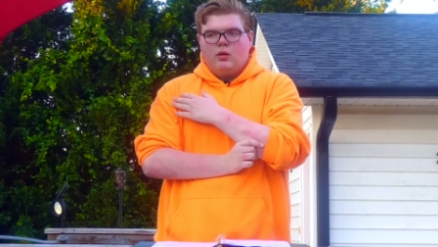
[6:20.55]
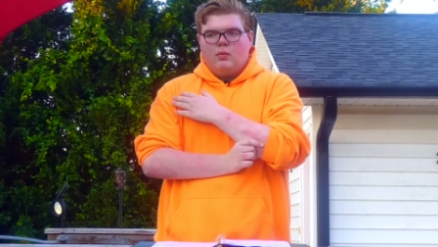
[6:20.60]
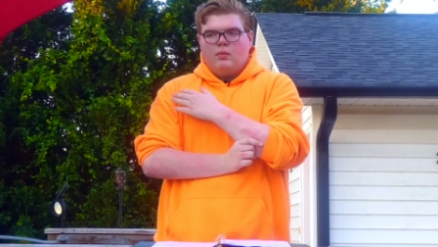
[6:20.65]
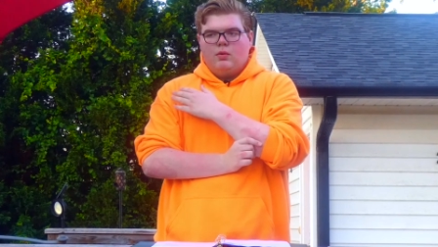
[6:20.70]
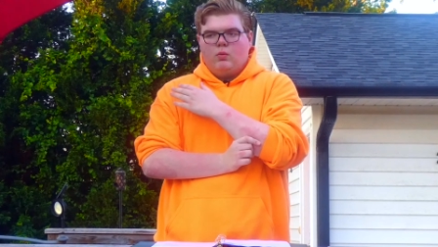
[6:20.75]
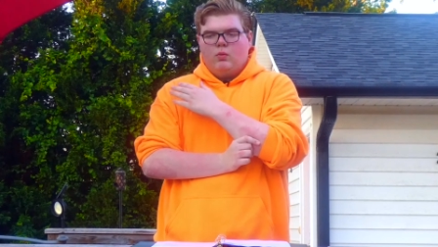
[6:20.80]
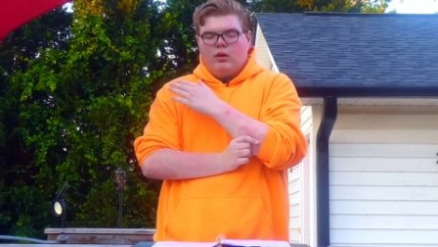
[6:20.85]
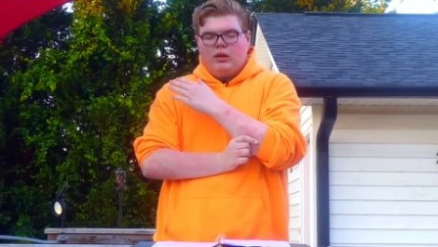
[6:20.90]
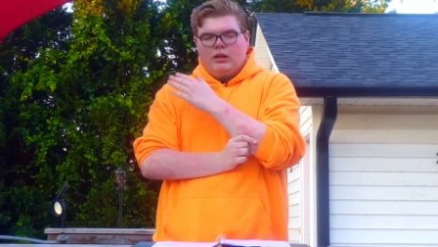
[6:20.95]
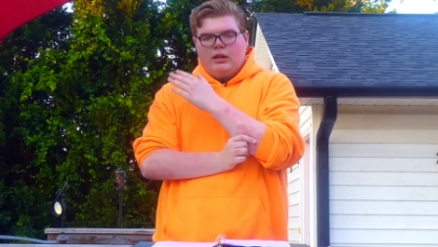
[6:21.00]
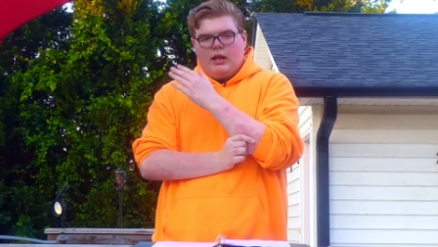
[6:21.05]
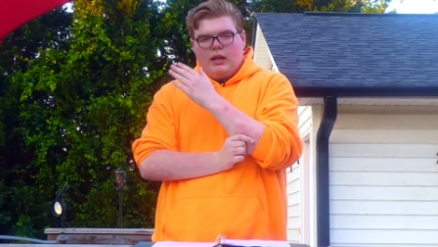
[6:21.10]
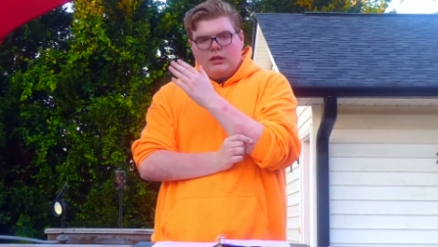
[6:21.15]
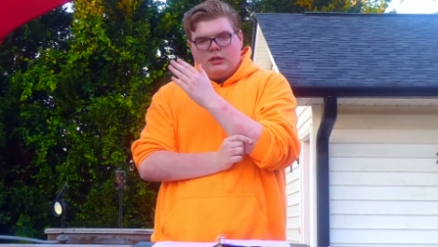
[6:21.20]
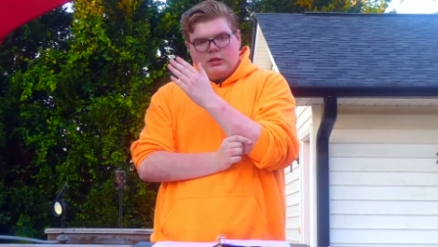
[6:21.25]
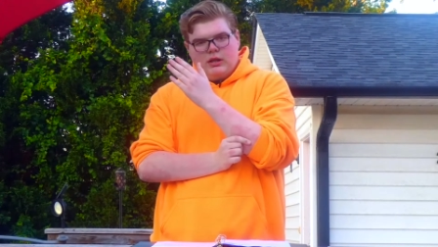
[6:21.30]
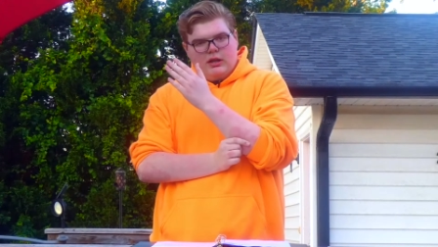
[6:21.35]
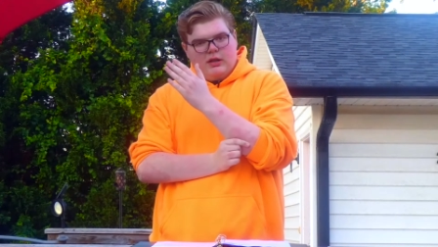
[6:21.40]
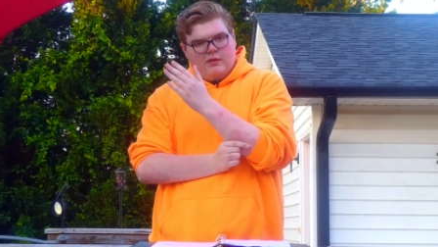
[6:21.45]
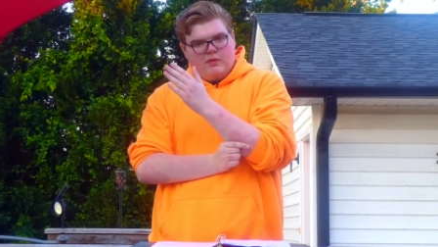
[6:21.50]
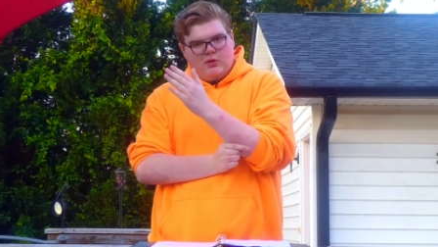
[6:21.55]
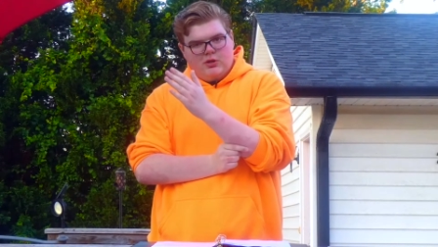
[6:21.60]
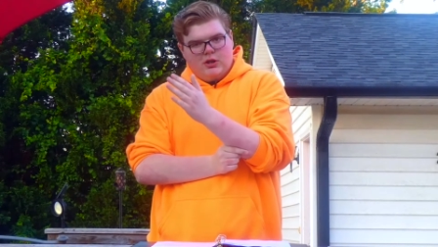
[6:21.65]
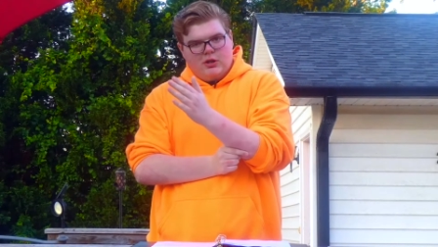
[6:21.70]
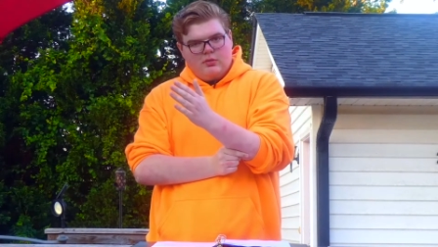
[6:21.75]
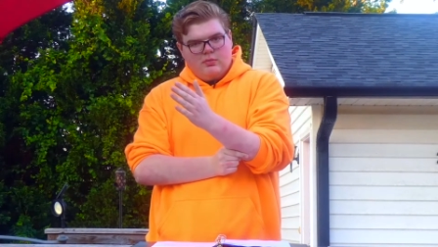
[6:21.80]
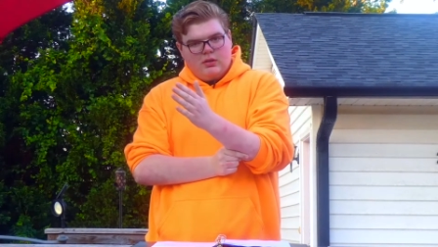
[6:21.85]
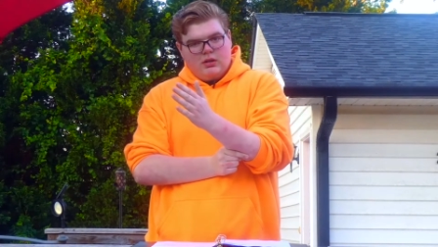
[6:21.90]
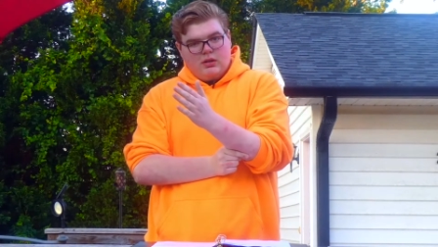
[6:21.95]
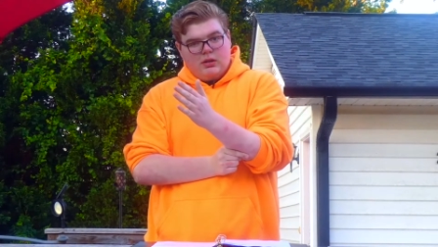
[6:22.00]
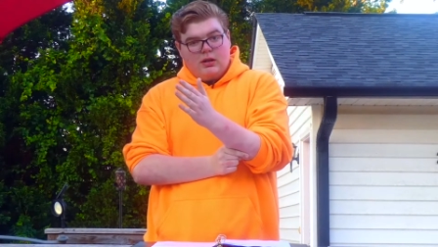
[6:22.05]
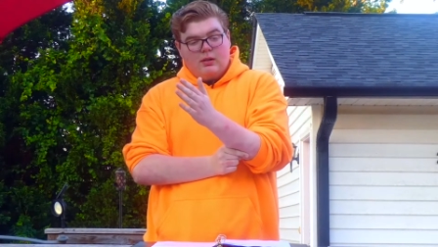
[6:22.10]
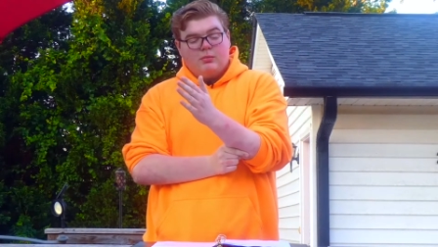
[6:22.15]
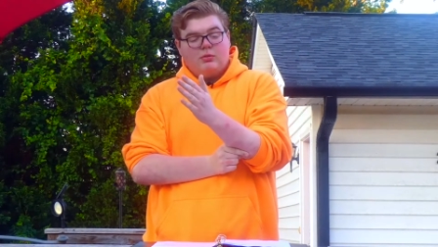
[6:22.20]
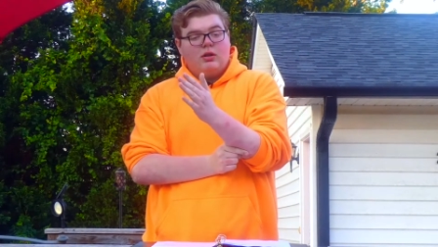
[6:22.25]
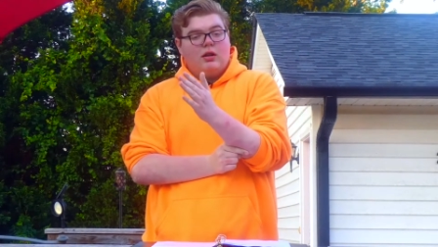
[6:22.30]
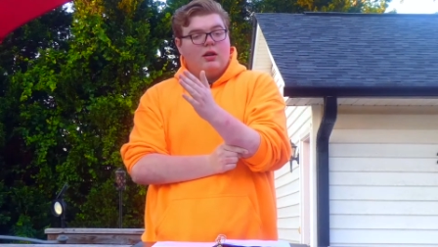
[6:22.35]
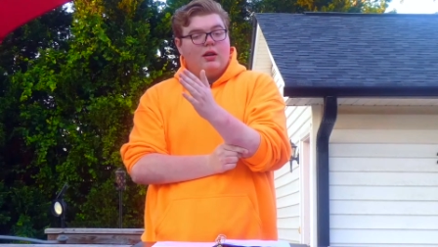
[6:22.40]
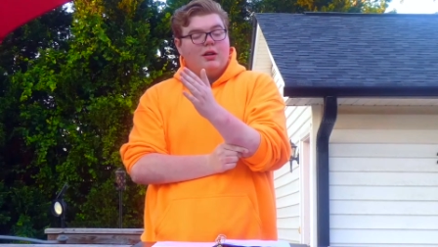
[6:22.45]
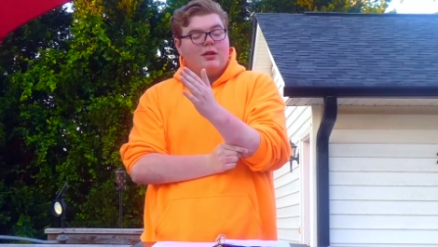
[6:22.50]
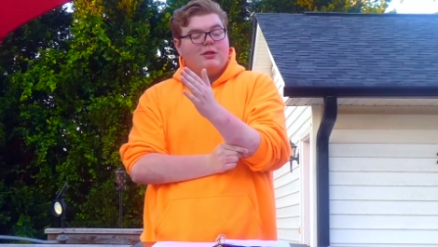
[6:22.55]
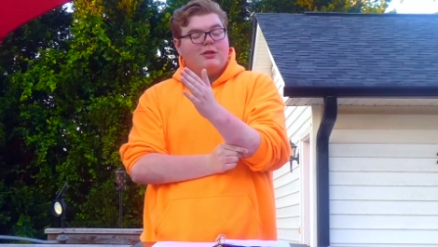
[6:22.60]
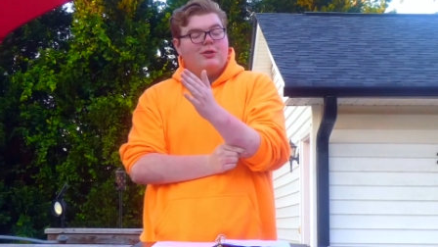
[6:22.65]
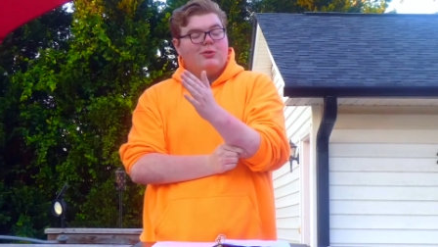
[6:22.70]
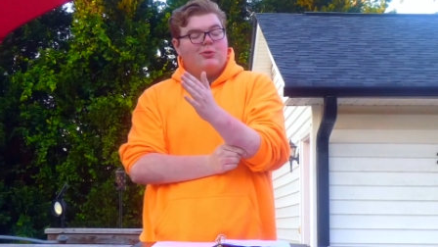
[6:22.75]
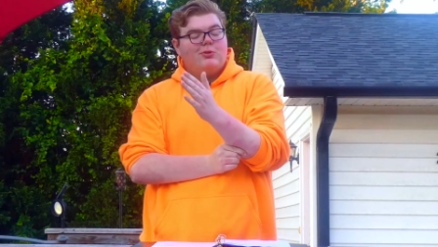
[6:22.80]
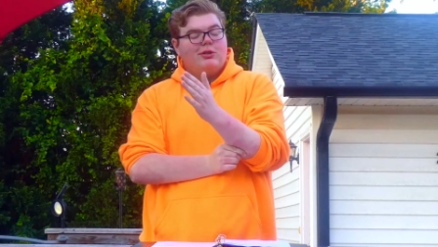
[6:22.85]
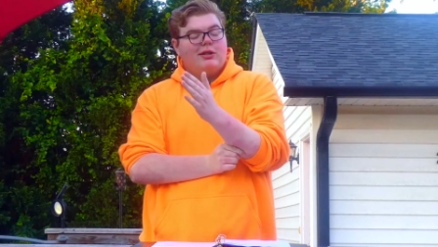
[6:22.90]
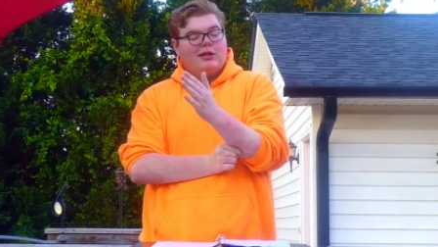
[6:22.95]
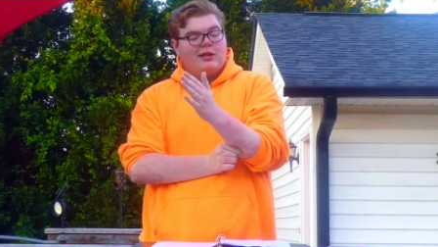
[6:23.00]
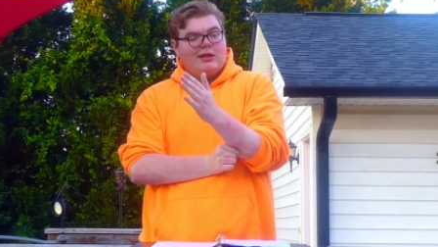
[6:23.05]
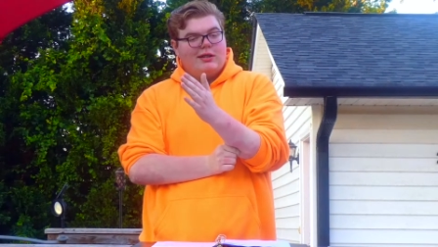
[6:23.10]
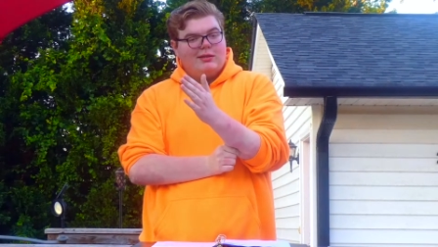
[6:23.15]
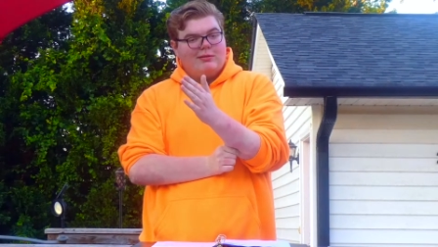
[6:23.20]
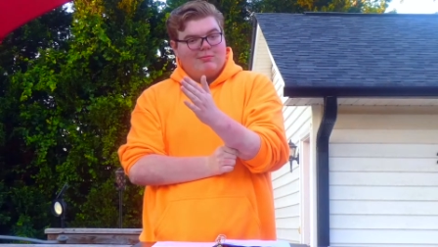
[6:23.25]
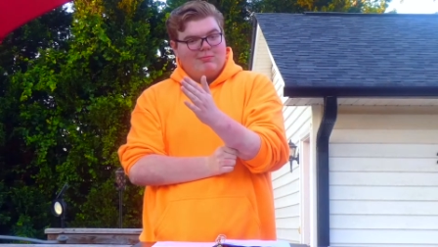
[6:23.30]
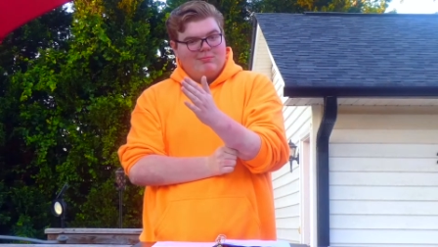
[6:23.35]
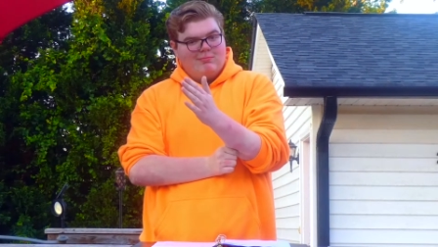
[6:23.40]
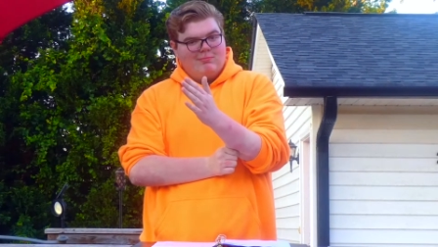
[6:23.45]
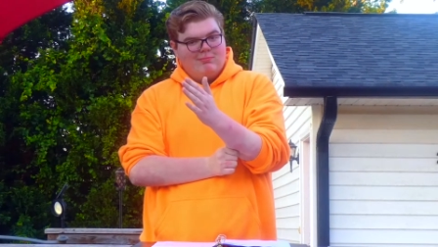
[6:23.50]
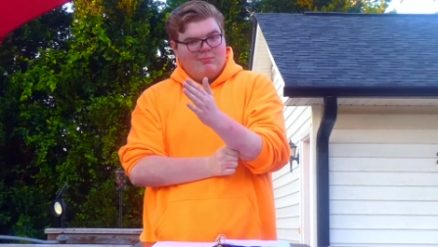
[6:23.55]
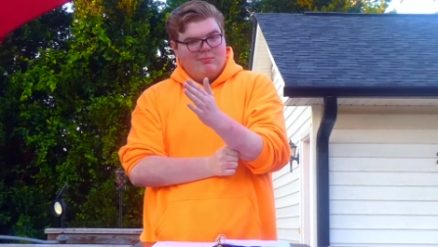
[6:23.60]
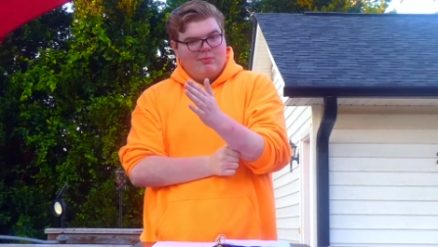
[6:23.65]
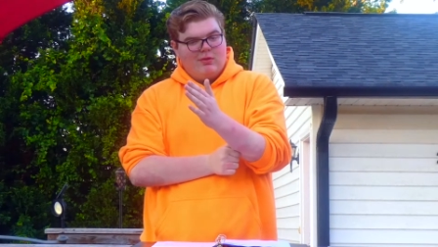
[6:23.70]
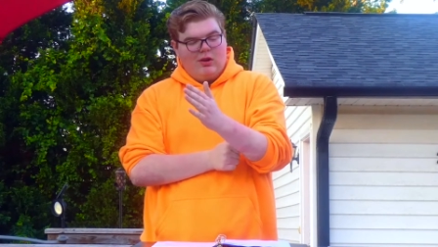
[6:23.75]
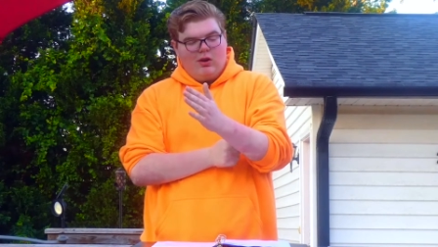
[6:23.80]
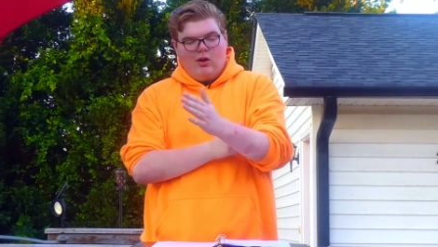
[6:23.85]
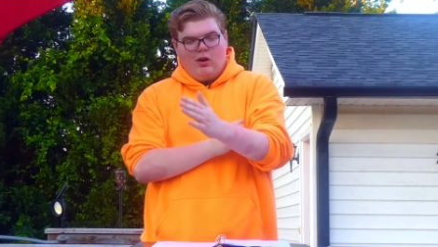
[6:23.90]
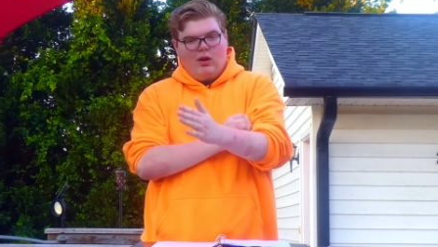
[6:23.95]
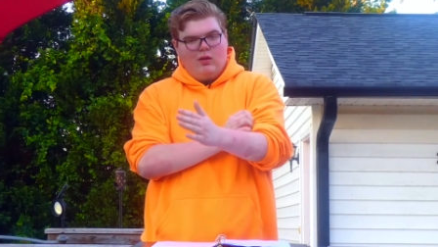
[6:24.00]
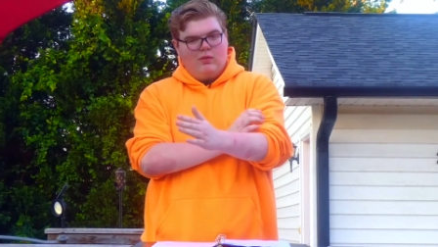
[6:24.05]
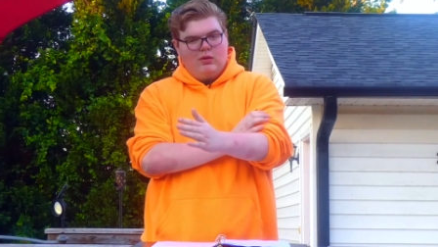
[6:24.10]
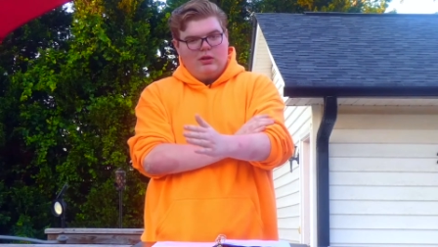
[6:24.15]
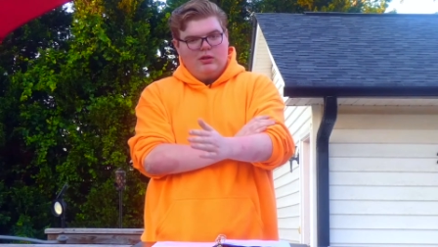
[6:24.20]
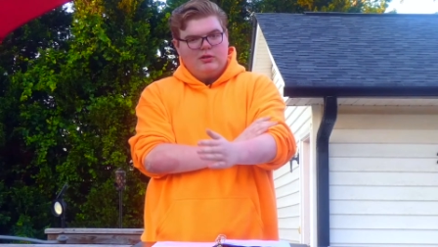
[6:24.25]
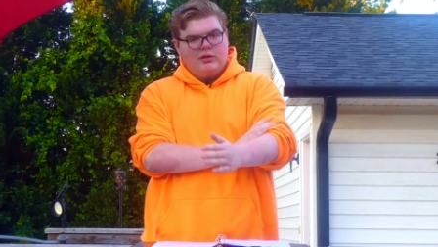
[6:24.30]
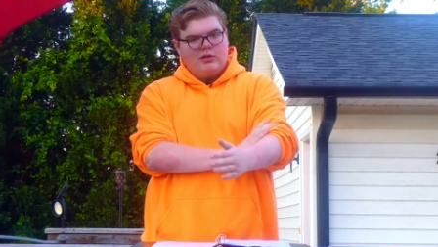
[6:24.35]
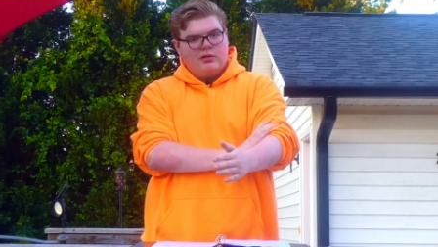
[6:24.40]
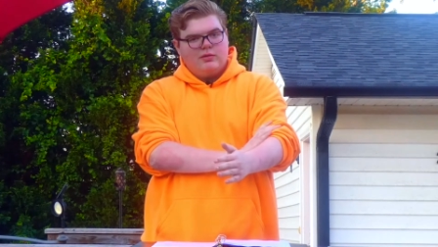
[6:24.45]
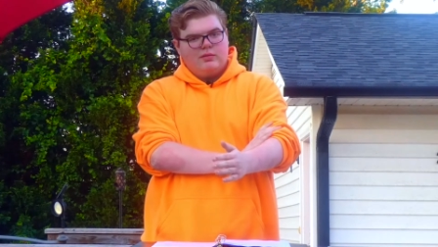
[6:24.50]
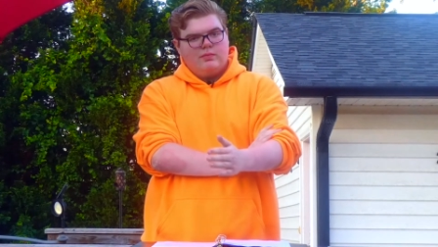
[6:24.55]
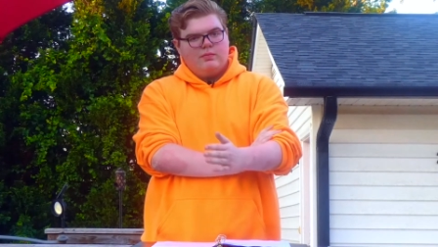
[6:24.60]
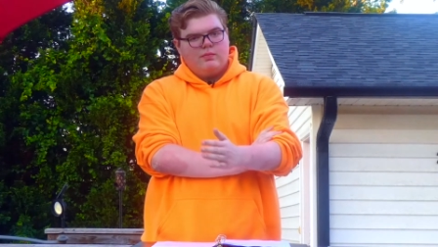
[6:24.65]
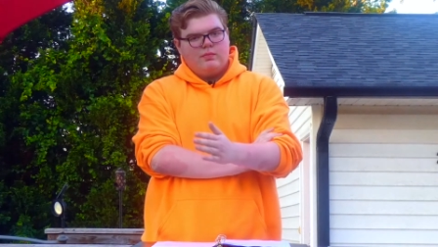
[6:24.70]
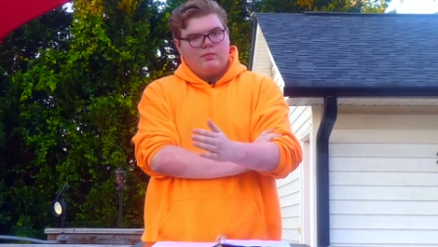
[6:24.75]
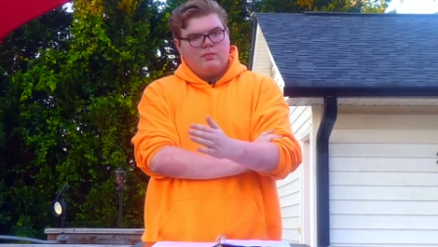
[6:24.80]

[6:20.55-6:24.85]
But when that day of judgment comes, and it is going to come for all of us,